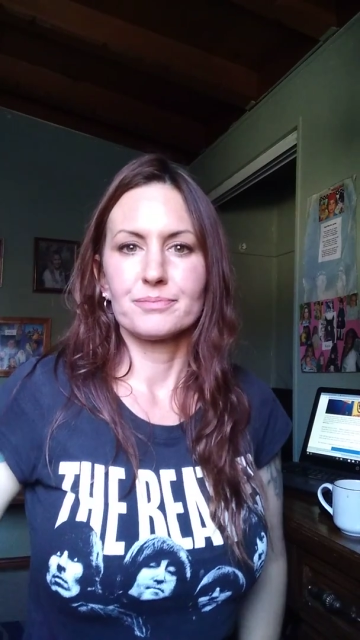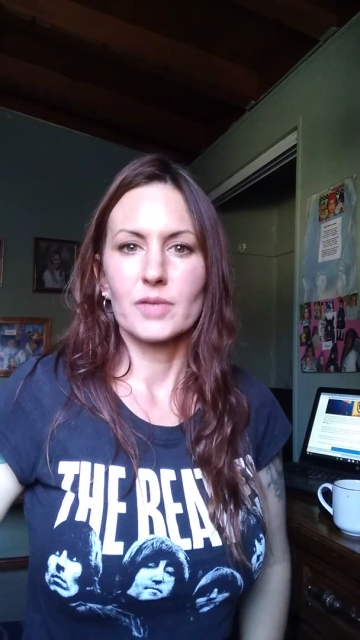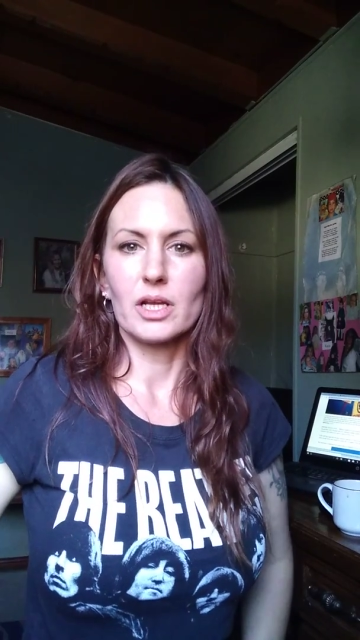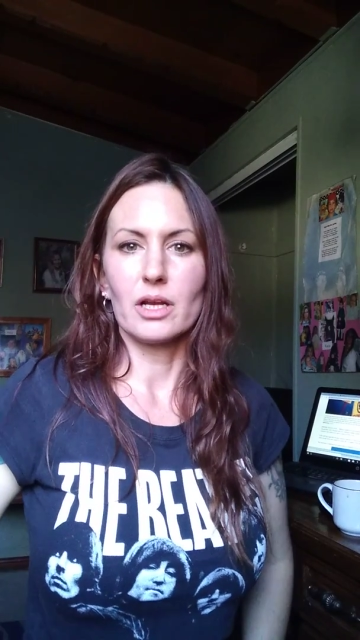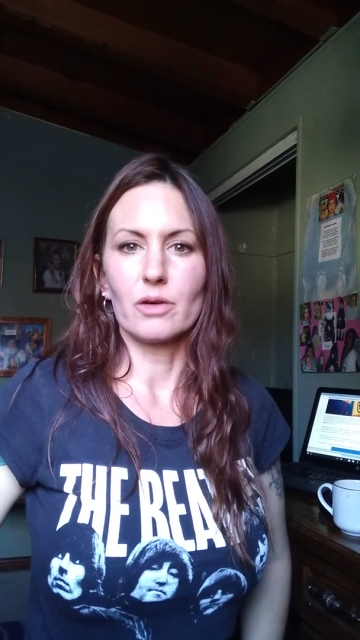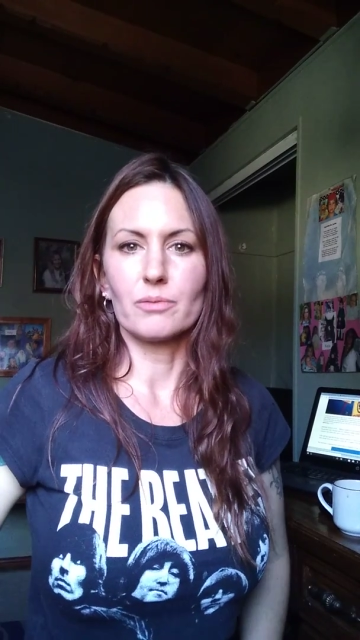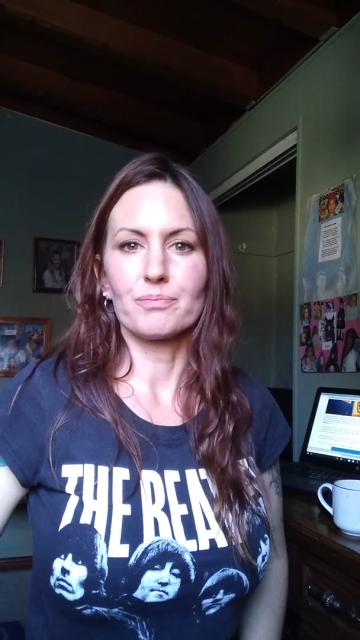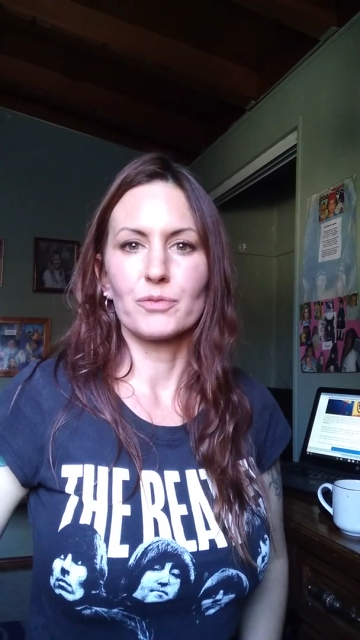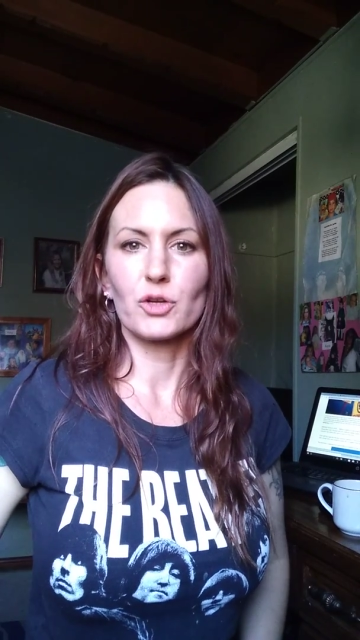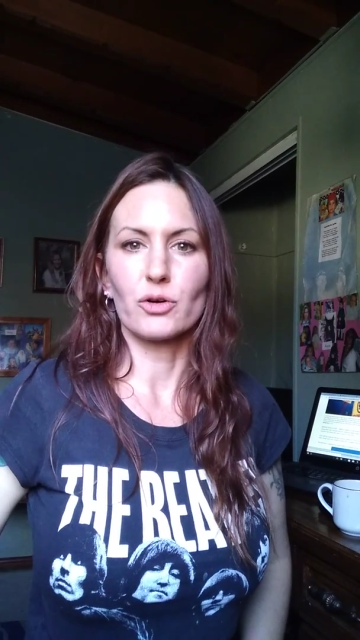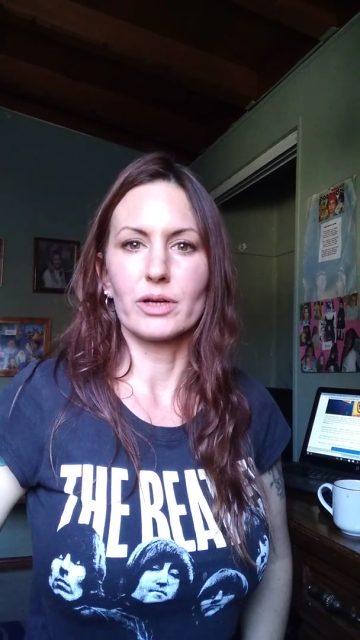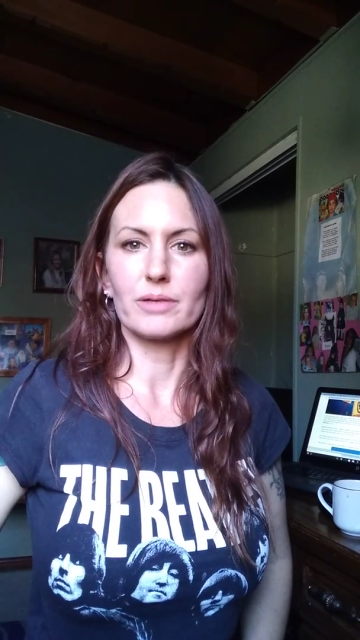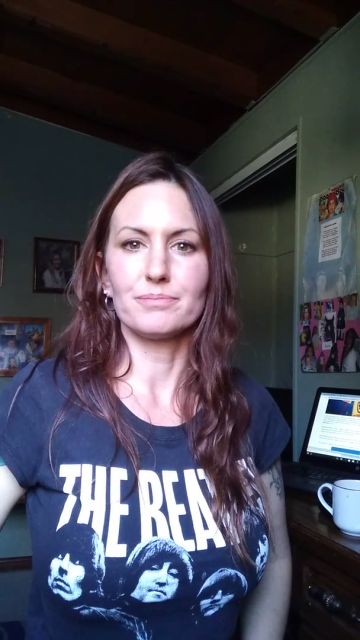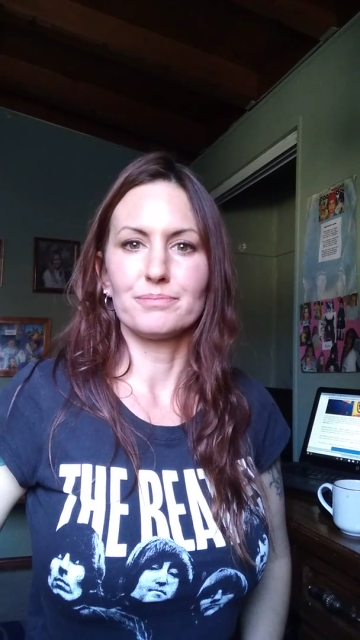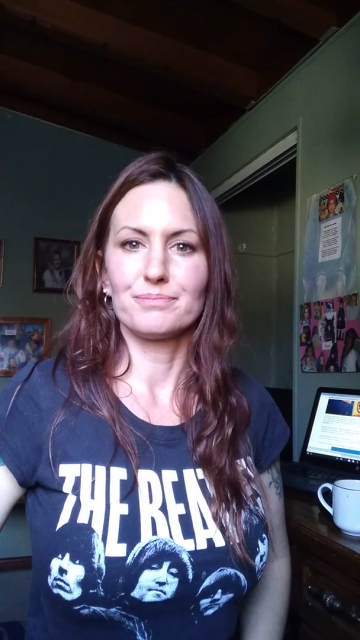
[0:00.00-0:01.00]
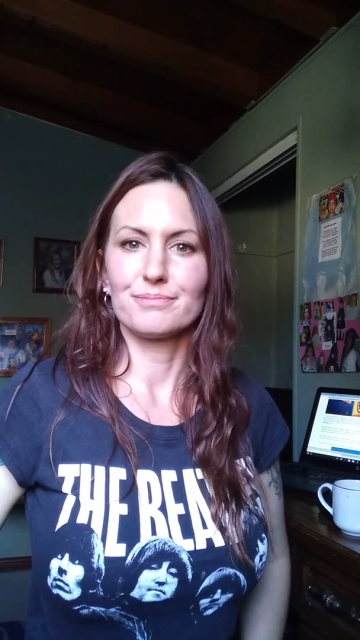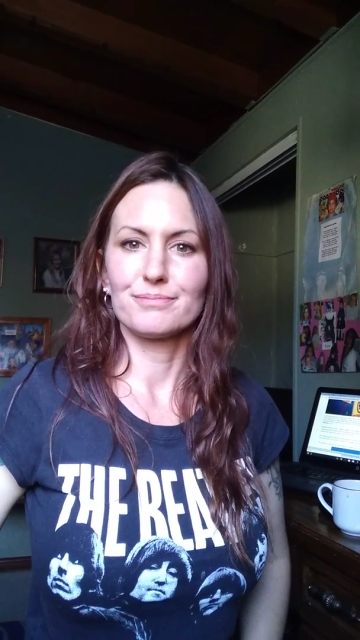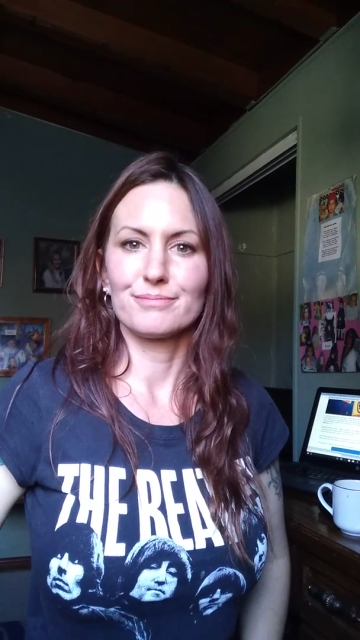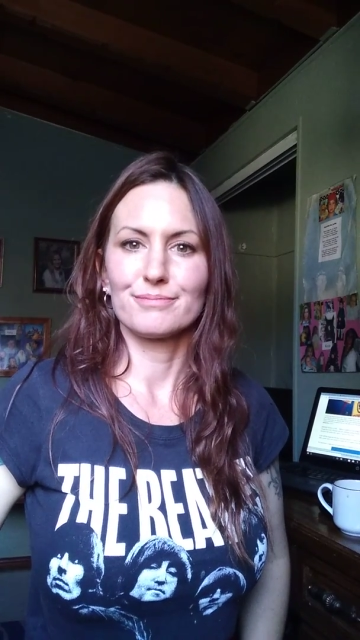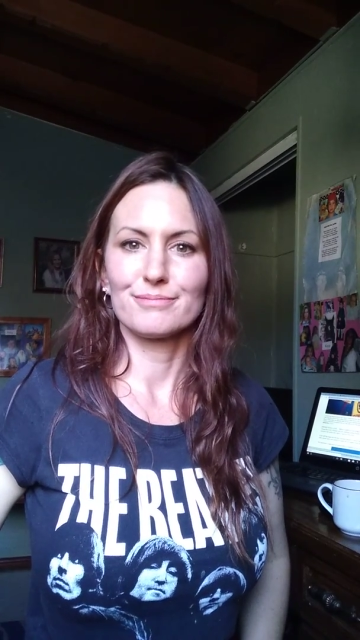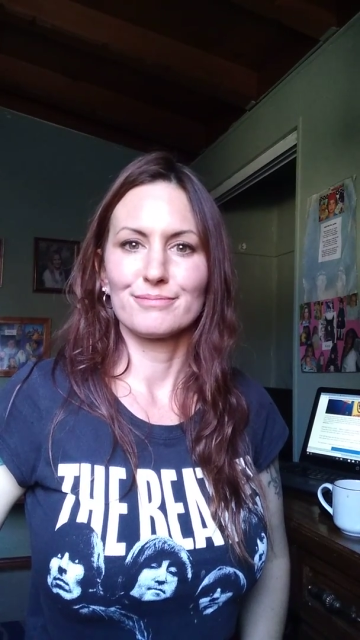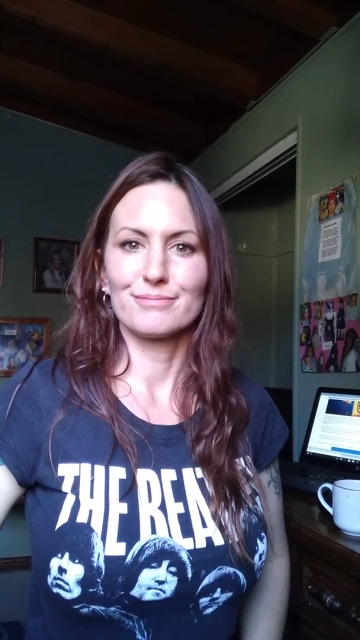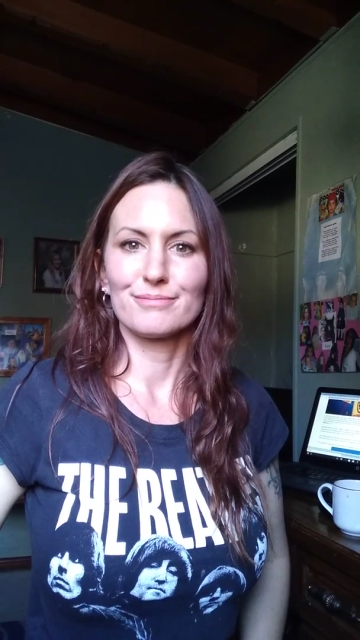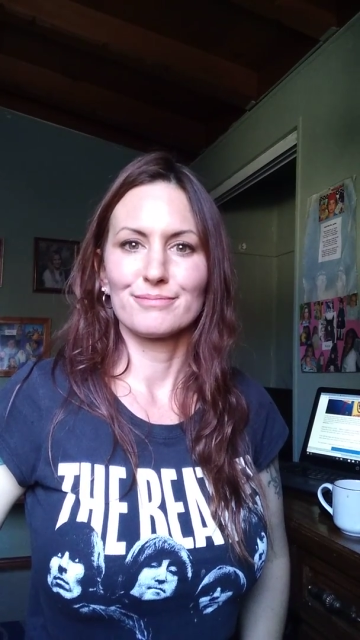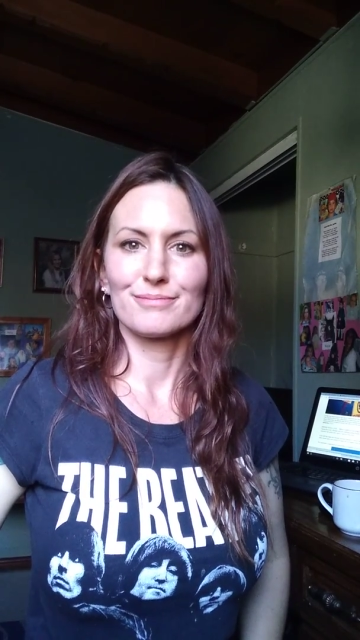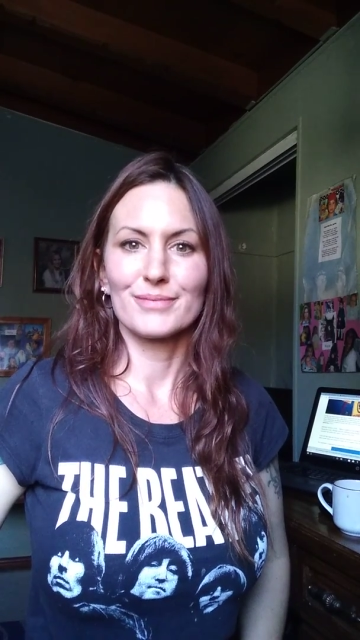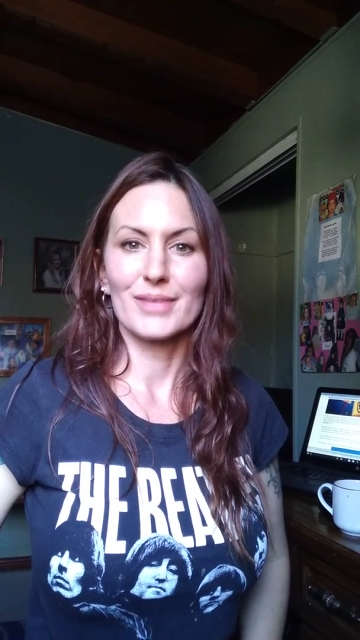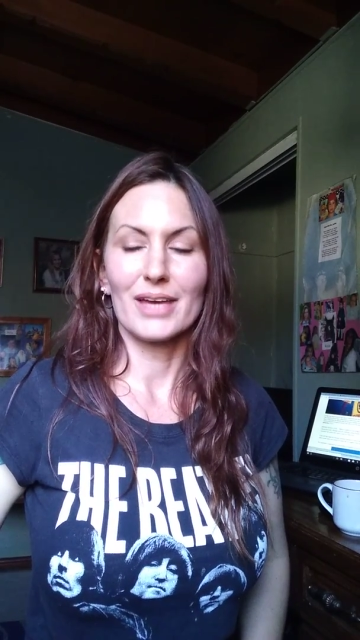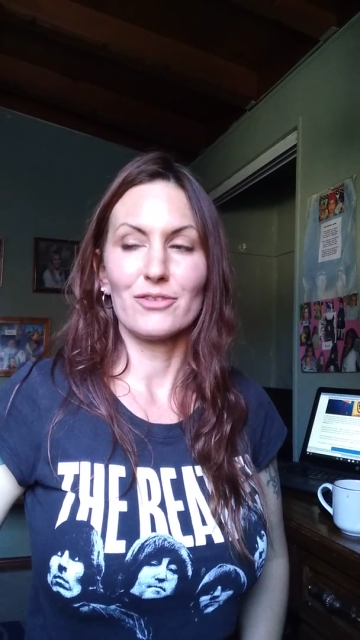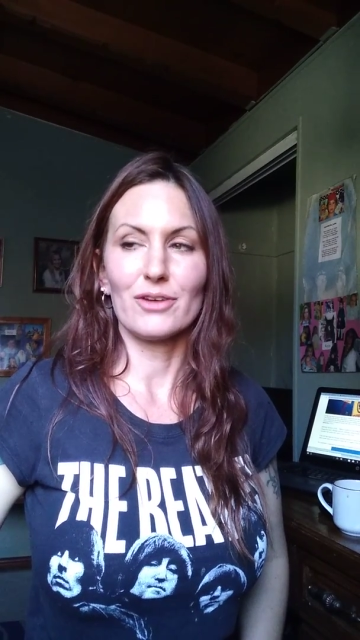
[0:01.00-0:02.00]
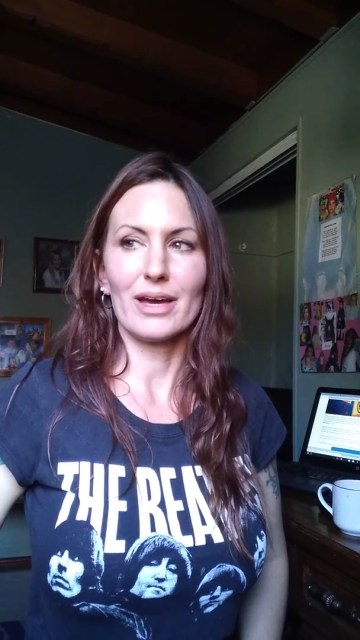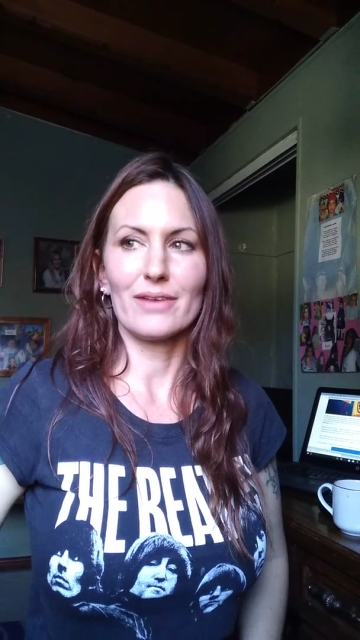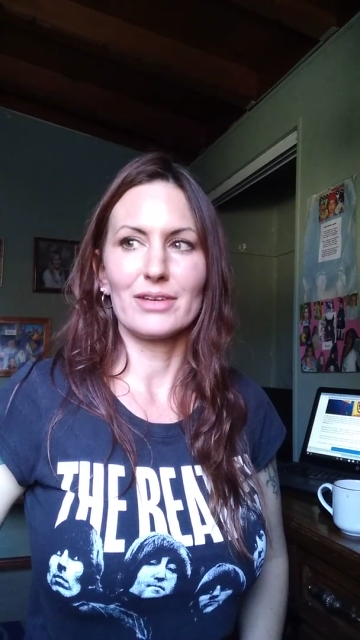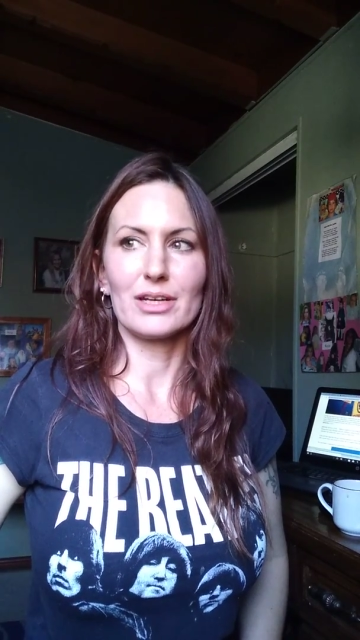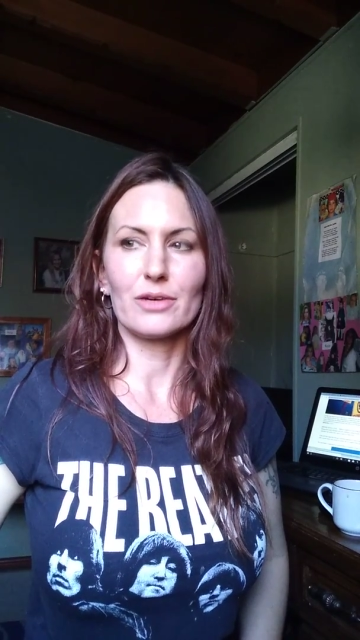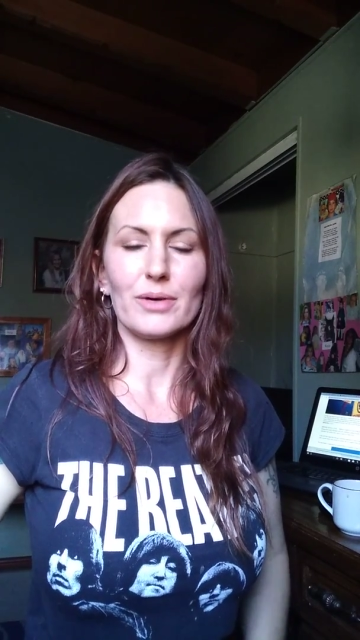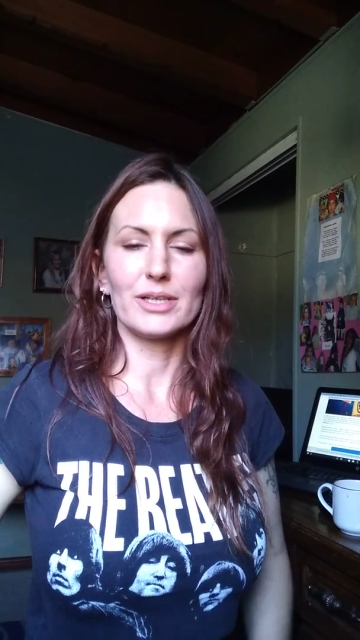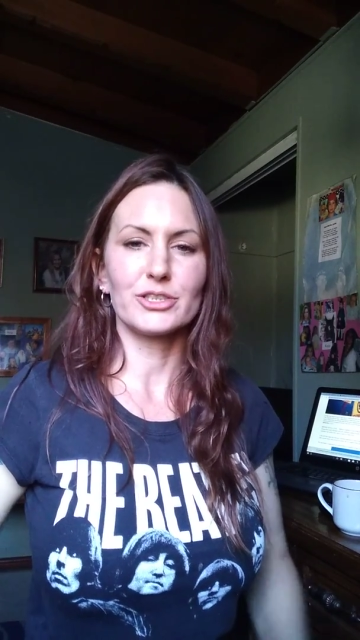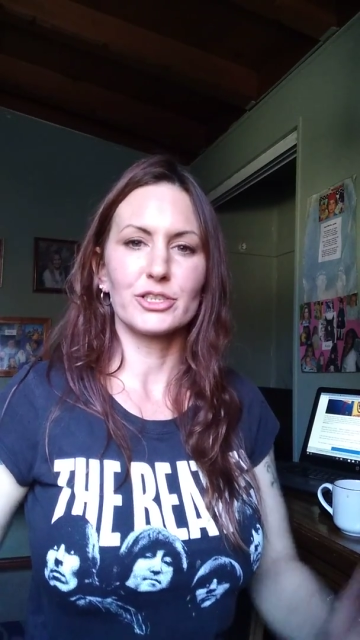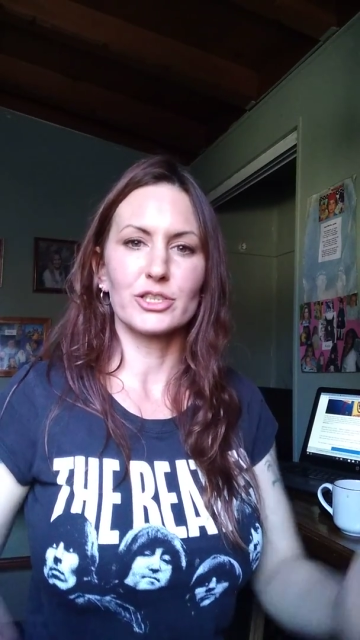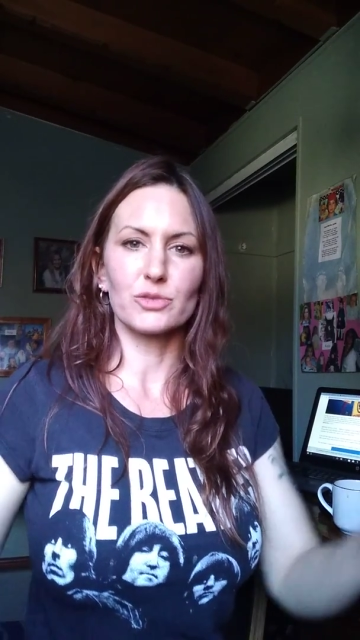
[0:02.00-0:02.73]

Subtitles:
current. If you have any questions,